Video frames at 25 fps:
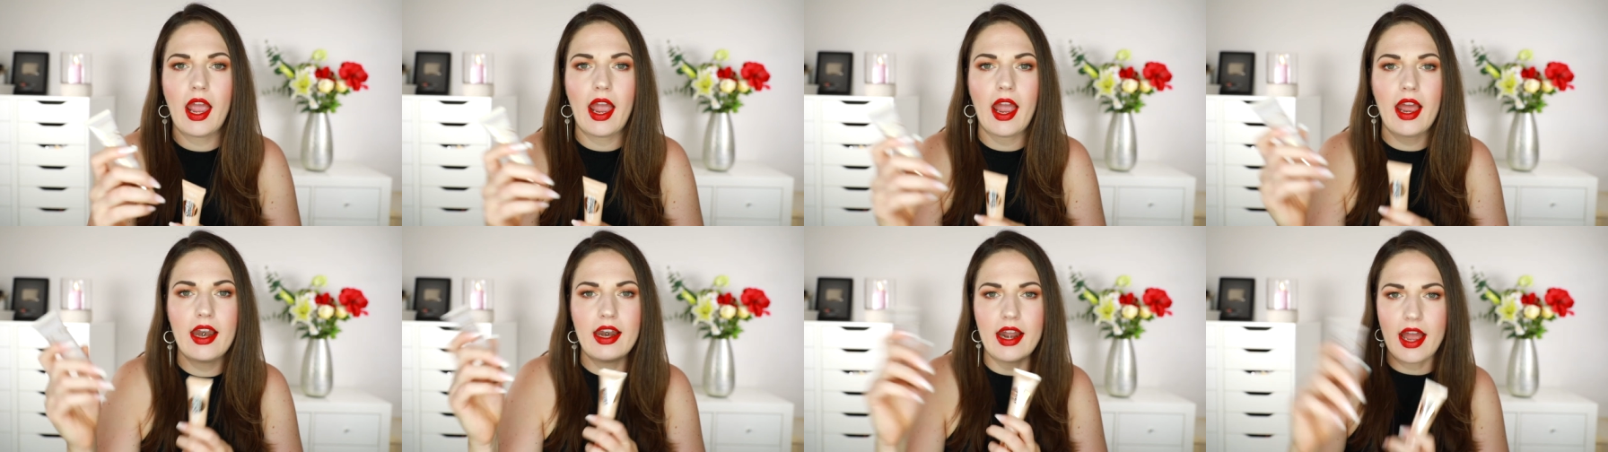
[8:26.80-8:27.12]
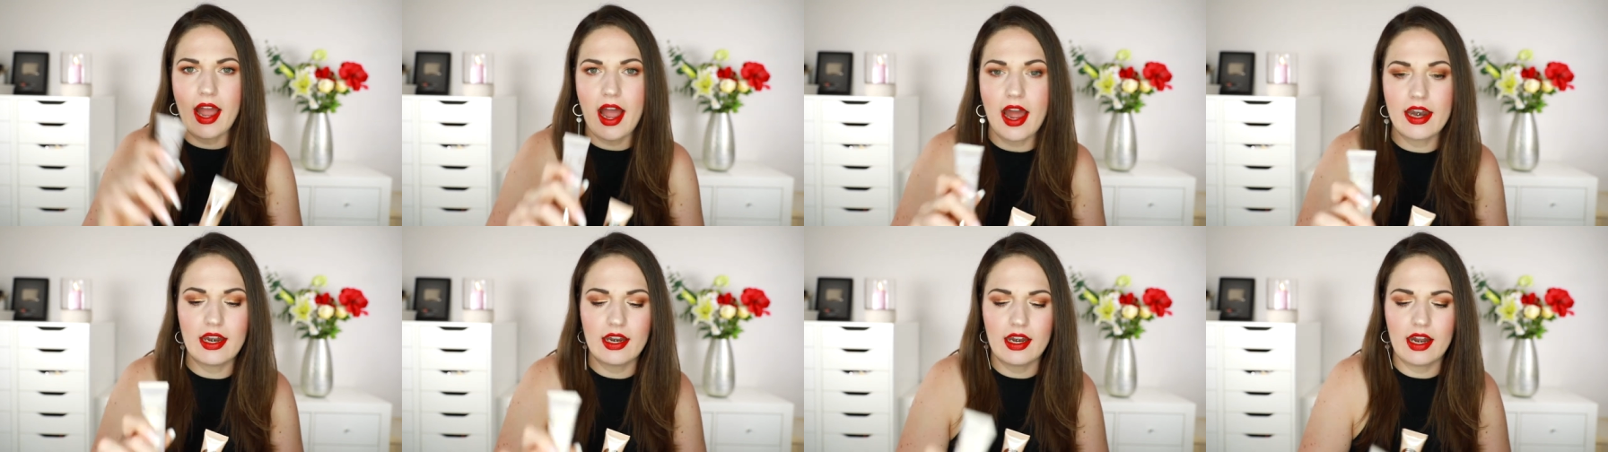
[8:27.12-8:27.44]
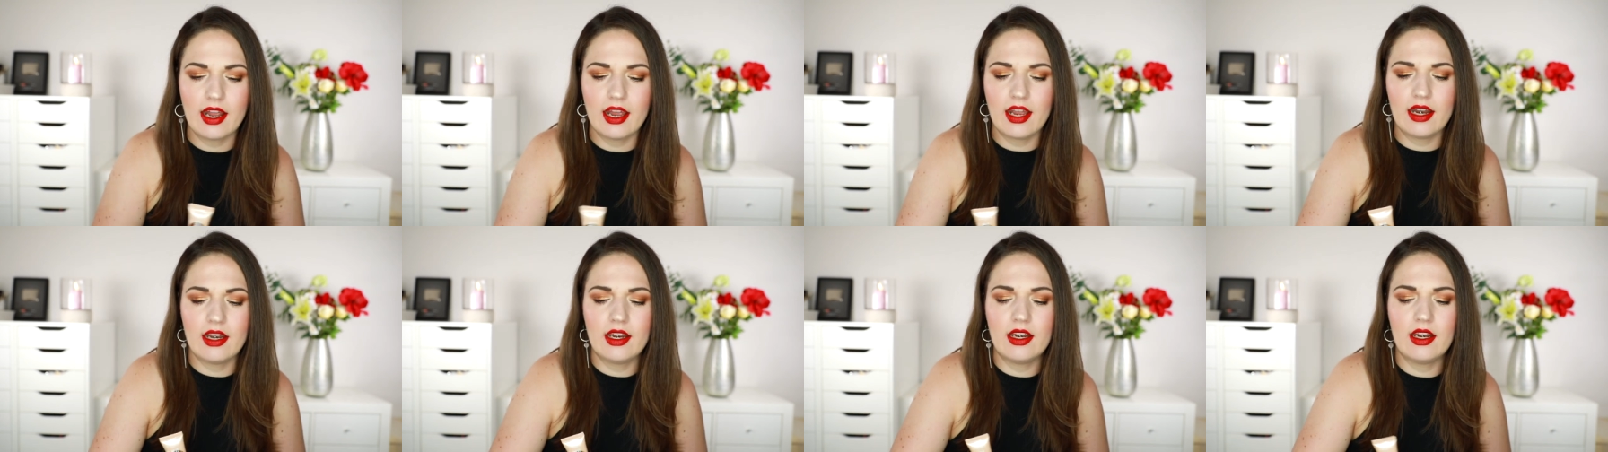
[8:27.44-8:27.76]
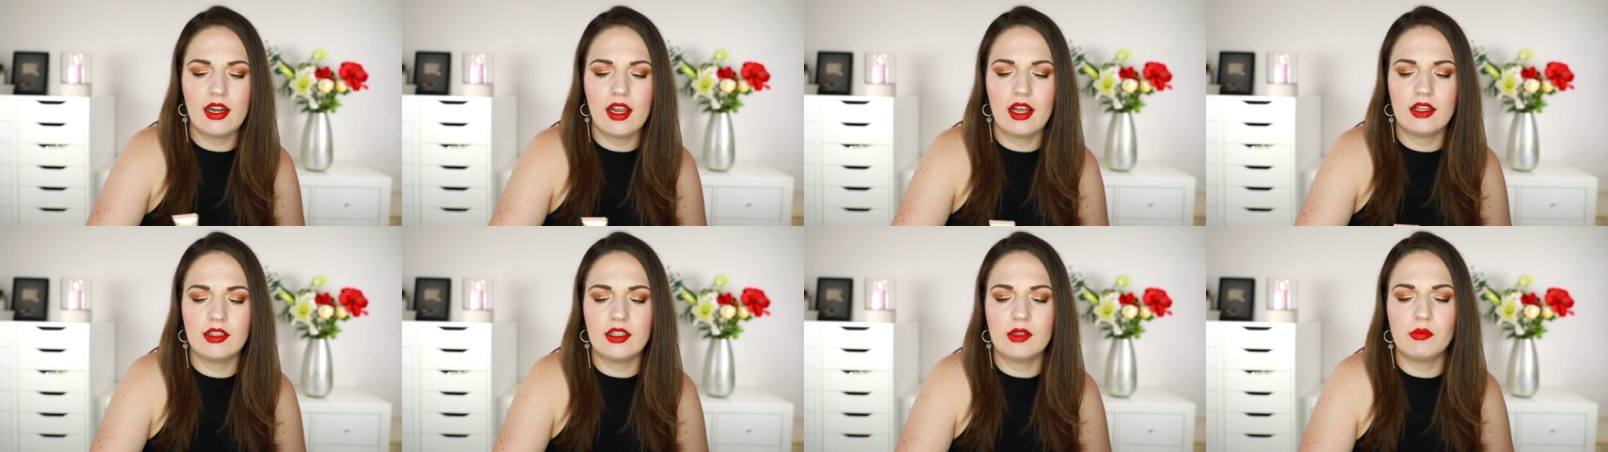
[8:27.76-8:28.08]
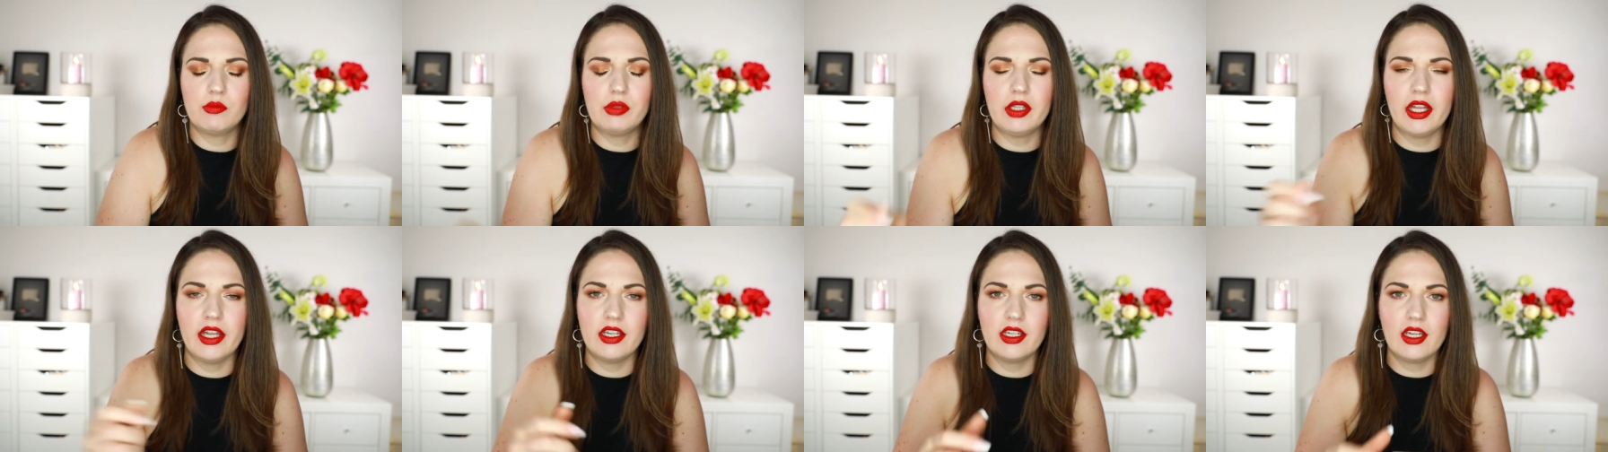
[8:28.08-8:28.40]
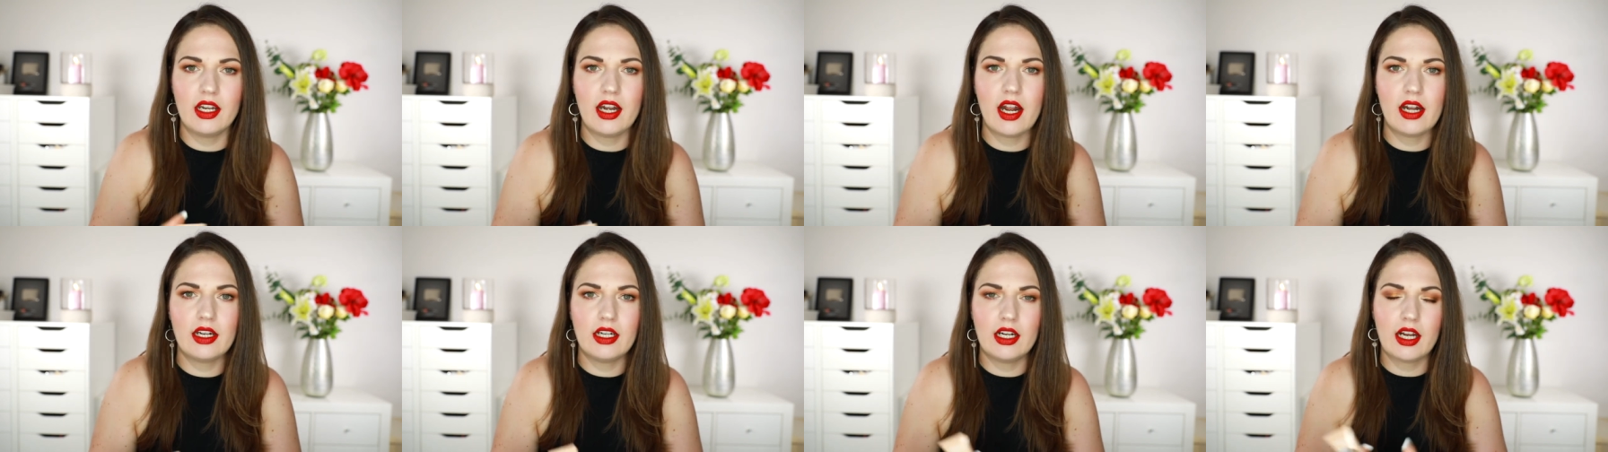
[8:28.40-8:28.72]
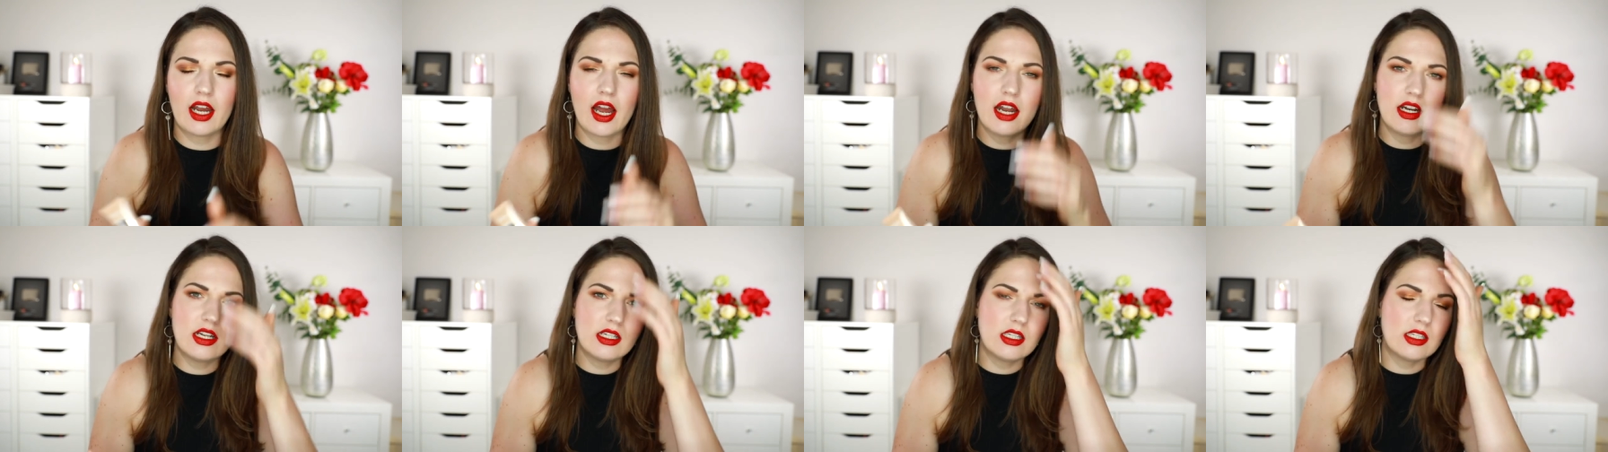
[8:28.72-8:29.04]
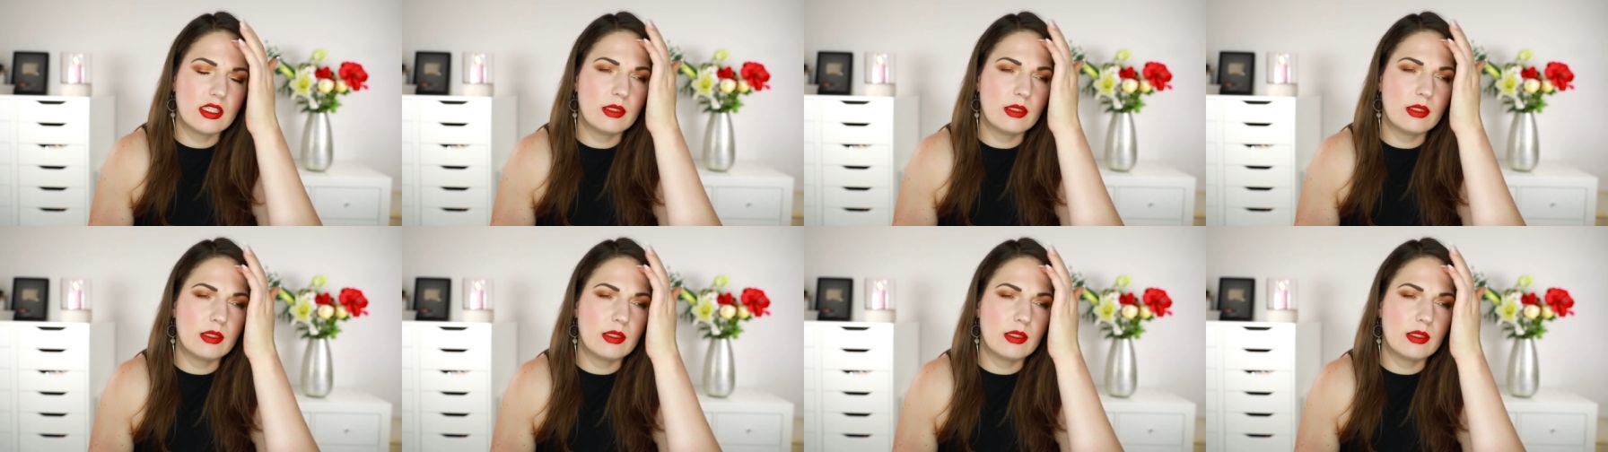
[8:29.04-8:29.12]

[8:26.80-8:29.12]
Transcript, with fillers: and add it in, and then blend it, and it kind of